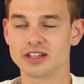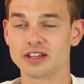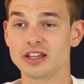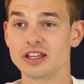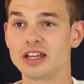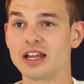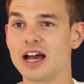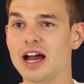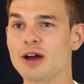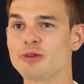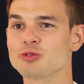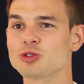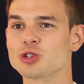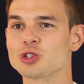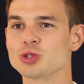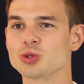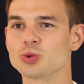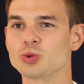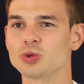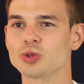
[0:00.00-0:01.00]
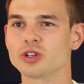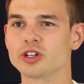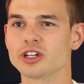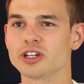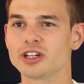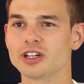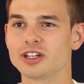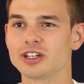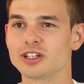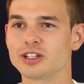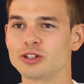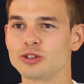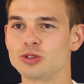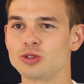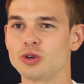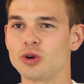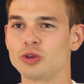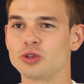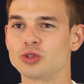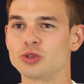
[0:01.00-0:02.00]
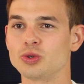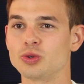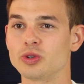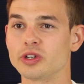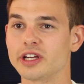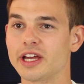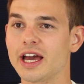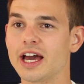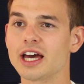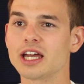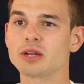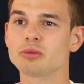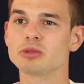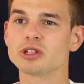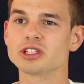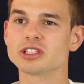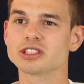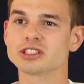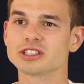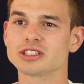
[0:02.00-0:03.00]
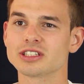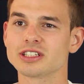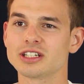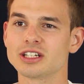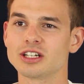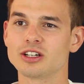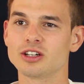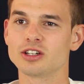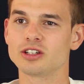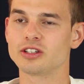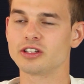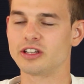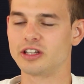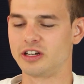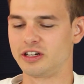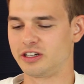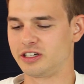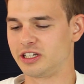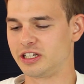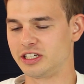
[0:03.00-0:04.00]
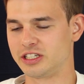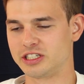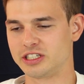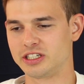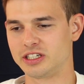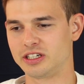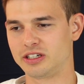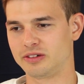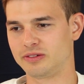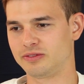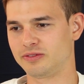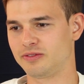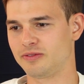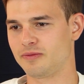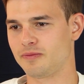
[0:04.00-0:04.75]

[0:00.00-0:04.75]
then after school, you go to academies that are teaching